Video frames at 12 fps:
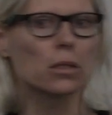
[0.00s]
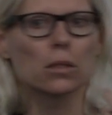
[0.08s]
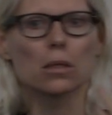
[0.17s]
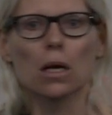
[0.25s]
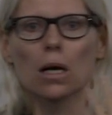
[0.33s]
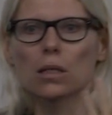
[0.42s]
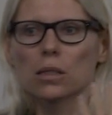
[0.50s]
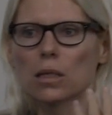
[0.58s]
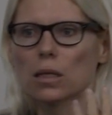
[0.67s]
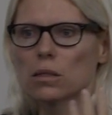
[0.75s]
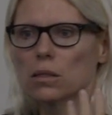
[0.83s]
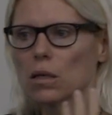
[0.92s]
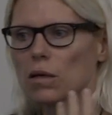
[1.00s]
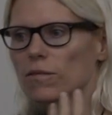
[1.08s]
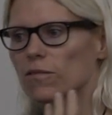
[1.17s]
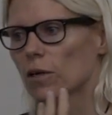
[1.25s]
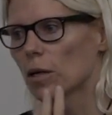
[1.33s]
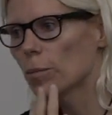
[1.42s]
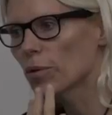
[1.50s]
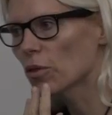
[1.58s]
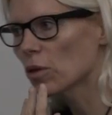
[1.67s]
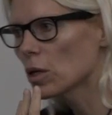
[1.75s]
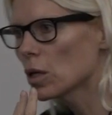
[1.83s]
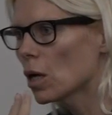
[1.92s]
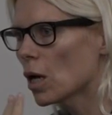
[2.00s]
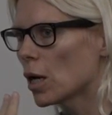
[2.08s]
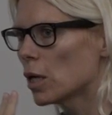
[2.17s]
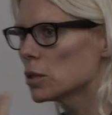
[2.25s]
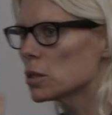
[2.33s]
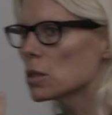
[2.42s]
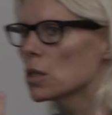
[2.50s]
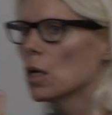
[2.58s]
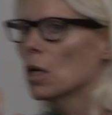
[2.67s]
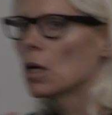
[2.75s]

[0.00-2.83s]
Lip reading: sense of empathy, and